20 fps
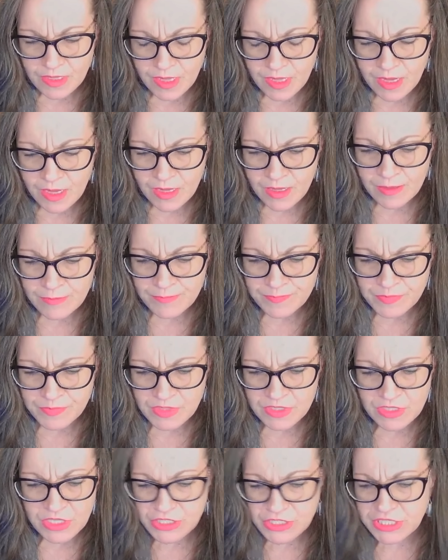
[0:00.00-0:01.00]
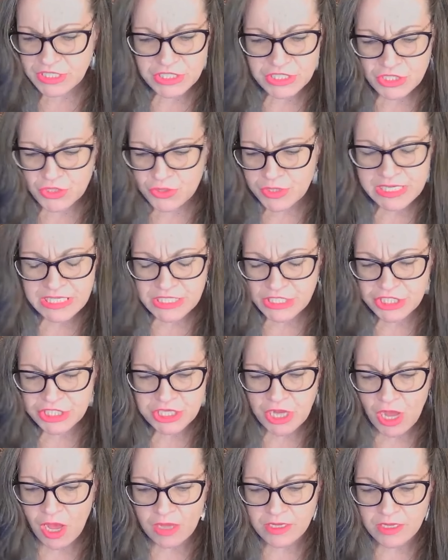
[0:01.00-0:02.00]
There's a
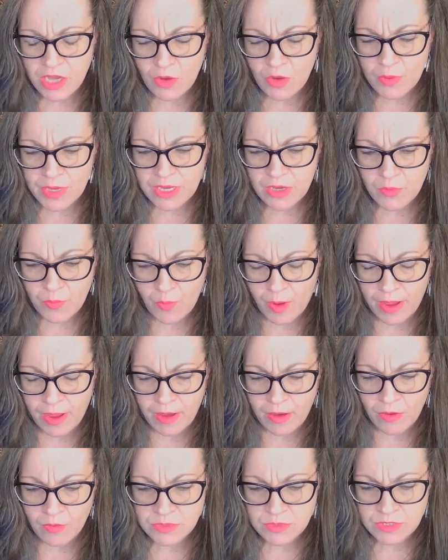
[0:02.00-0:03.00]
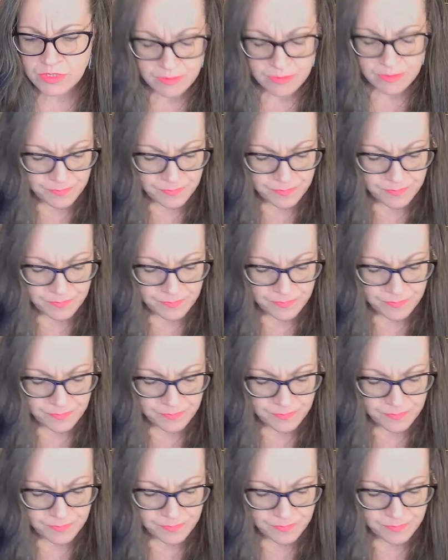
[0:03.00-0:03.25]
screenshot going around